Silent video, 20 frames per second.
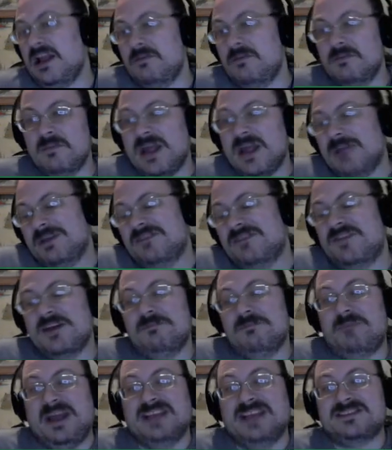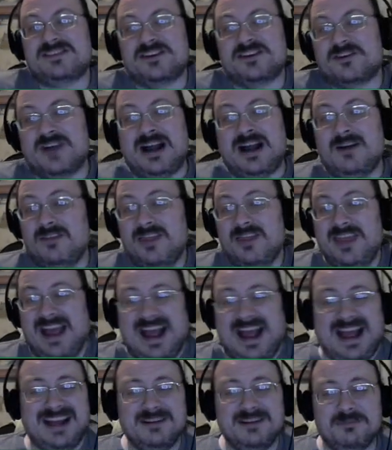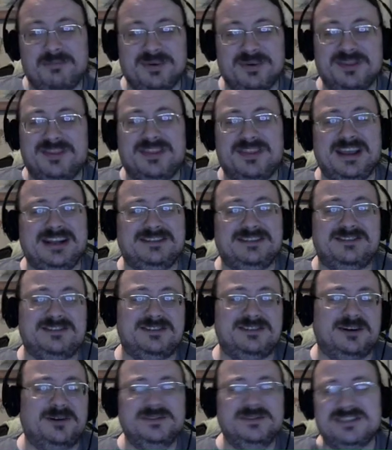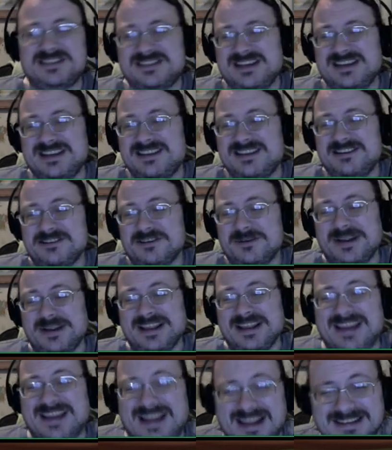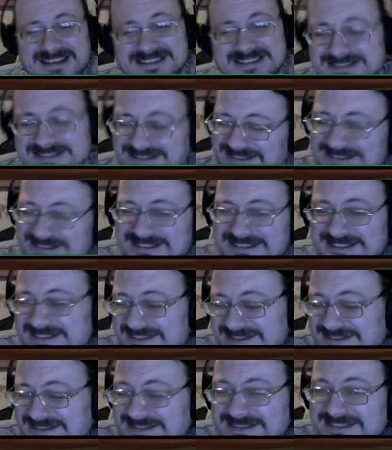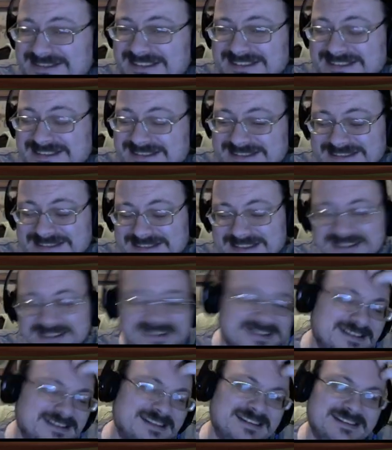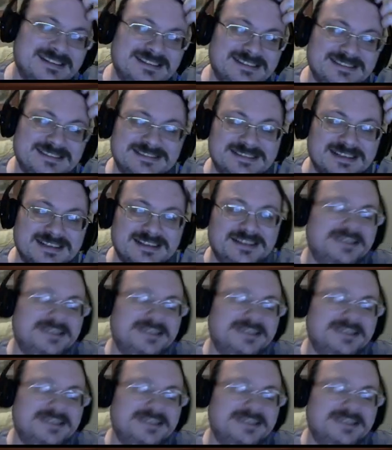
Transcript: Maybe if they based it around that, but they don't say they're doing that... I assume it's generic South Park.